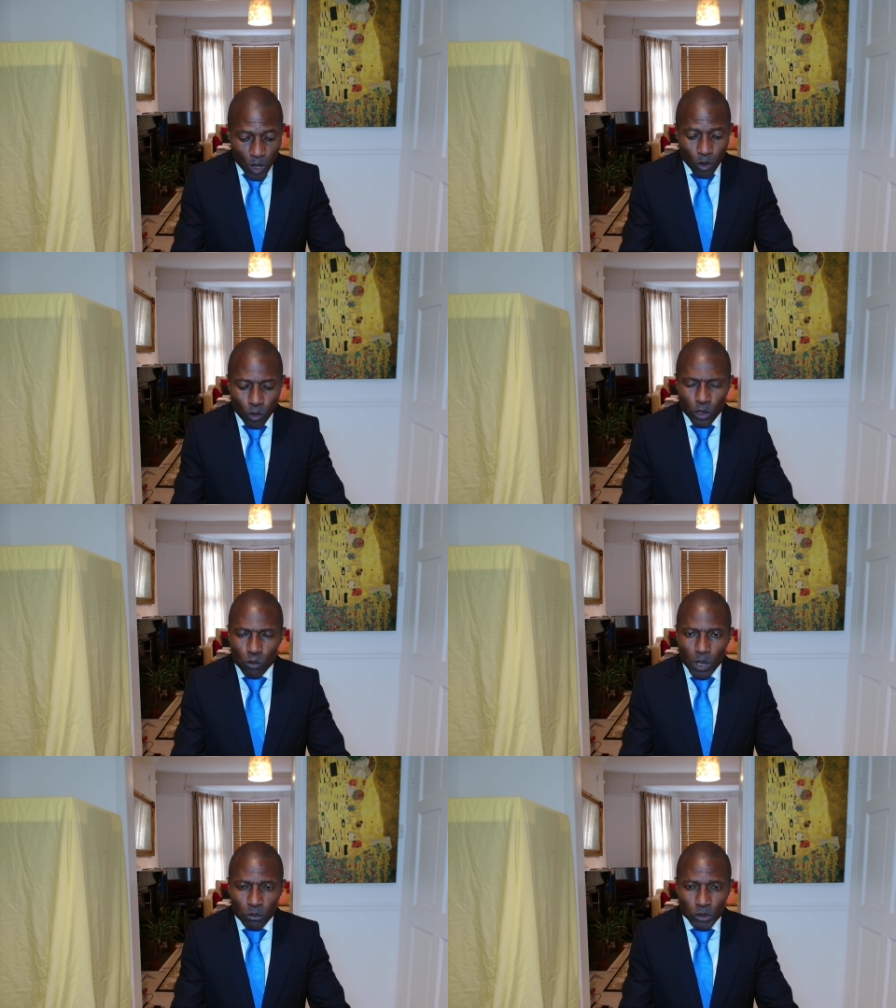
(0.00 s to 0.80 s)
or the
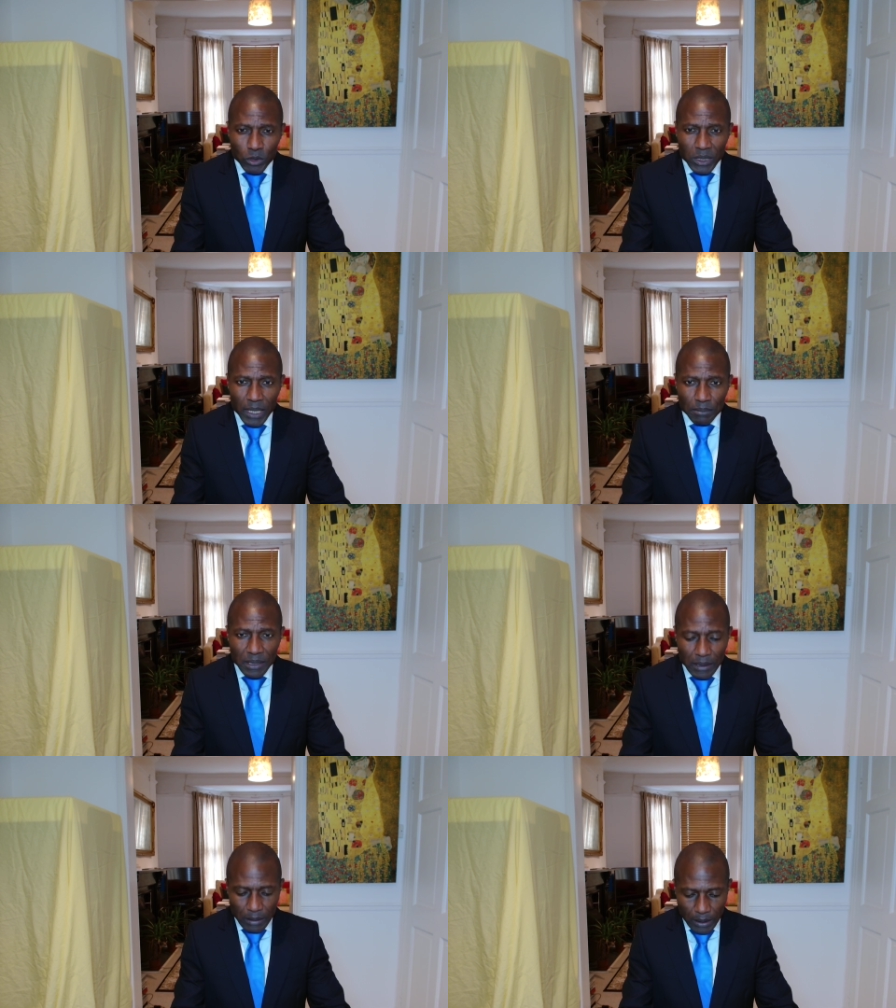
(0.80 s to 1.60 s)
one which was kept
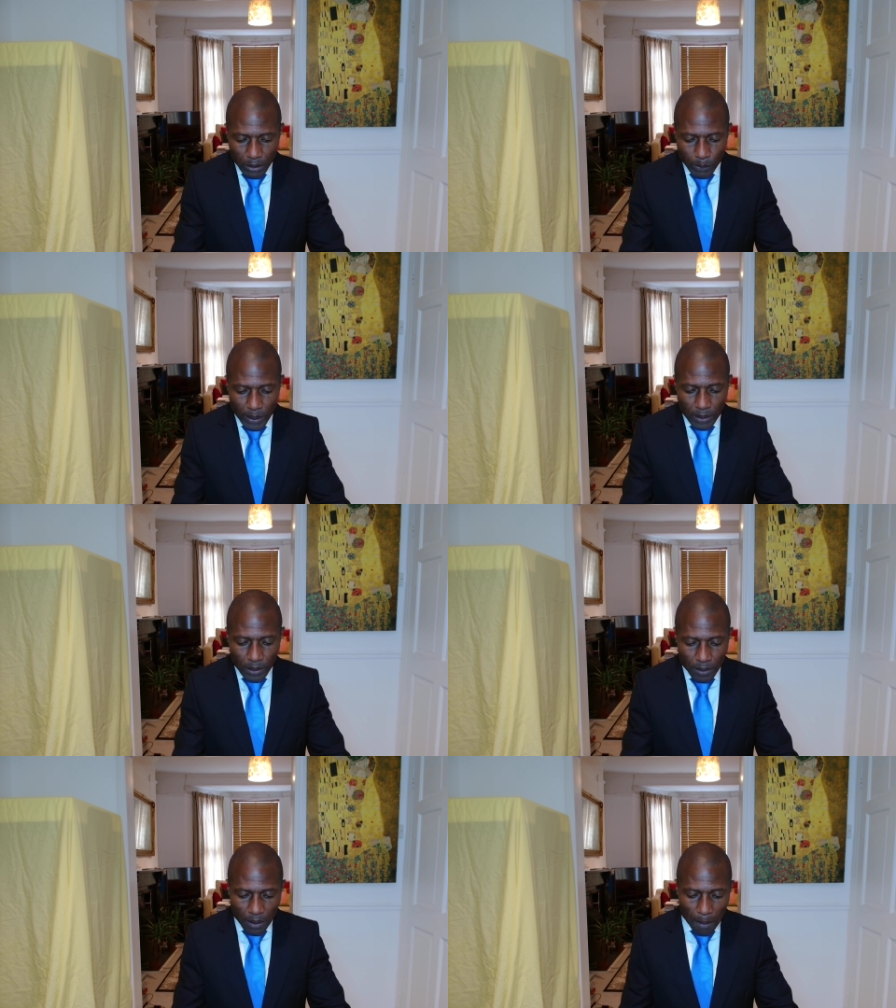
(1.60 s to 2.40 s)
secret
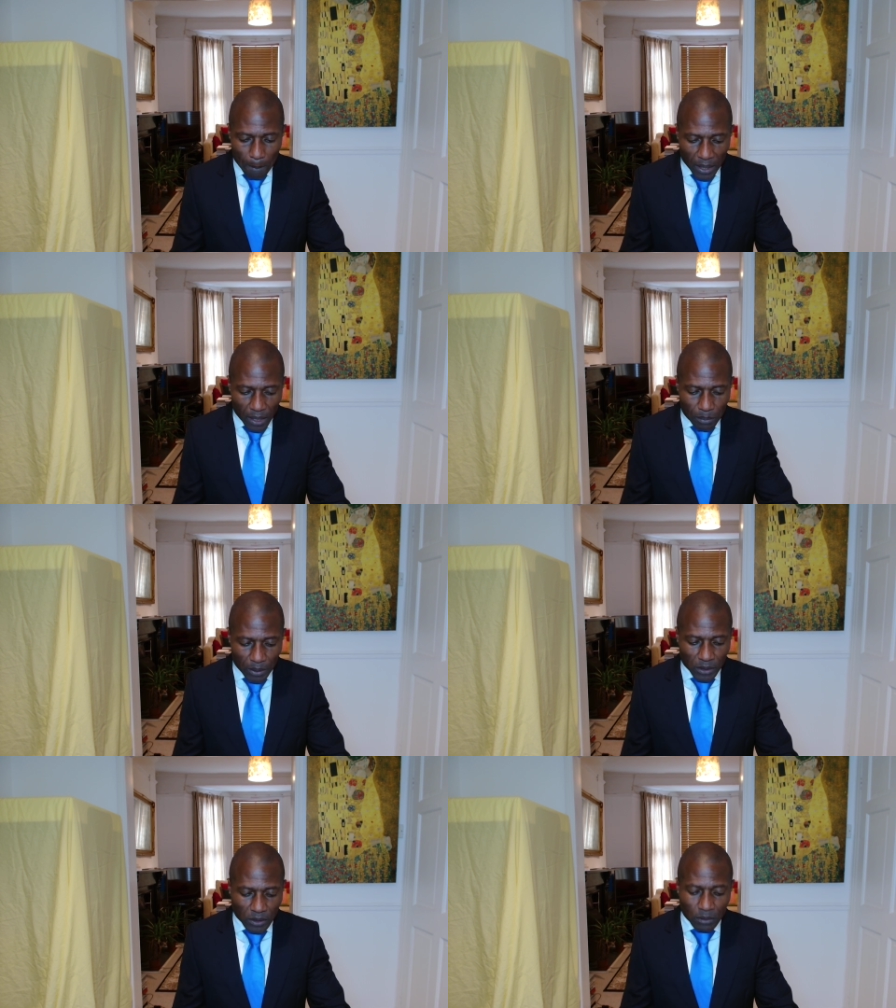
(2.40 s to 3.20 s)
by the
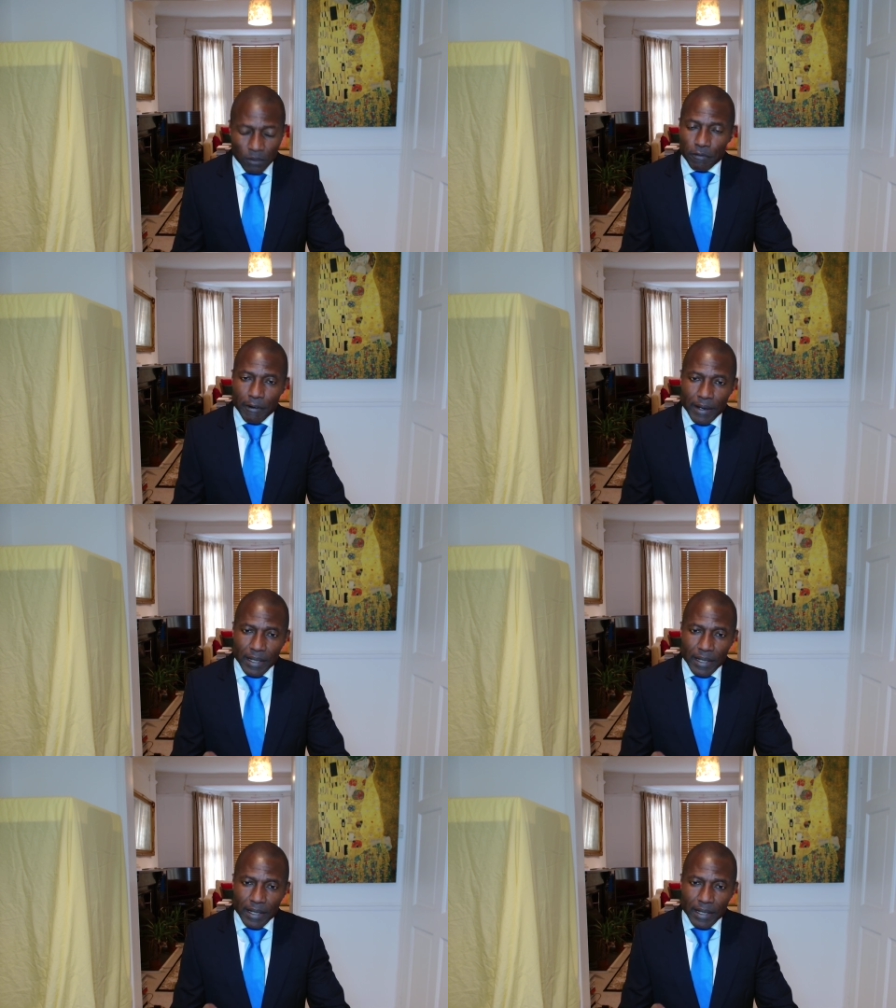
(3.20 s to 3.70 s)
person for 8